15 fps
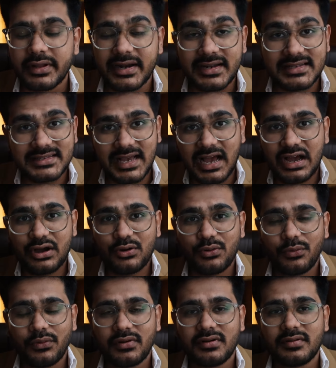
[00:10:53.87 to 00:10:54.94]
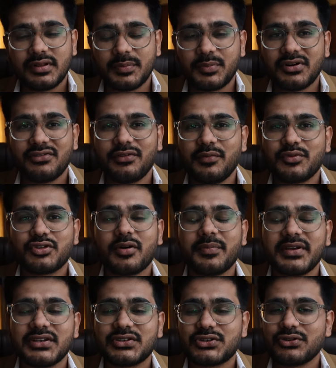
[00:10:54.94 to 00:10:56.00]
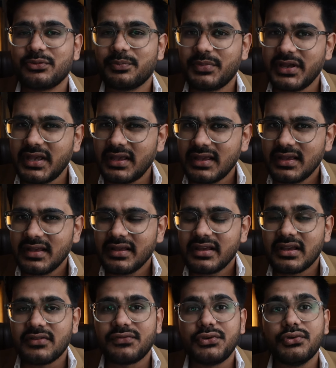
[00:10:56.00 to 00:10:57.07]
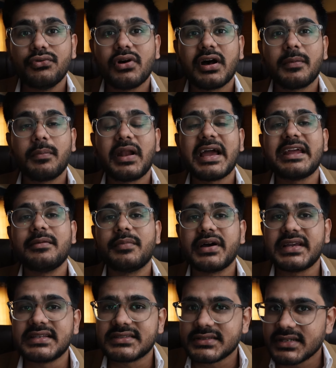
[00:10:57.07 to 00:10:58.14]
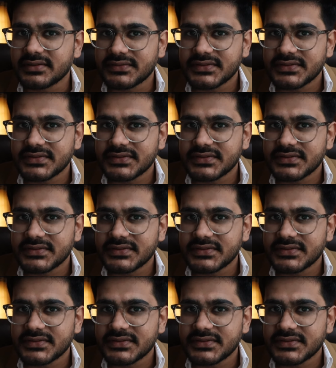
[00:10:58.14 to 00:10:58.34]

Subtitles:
That is how the perfume shopping should be if you are blind buying stuff.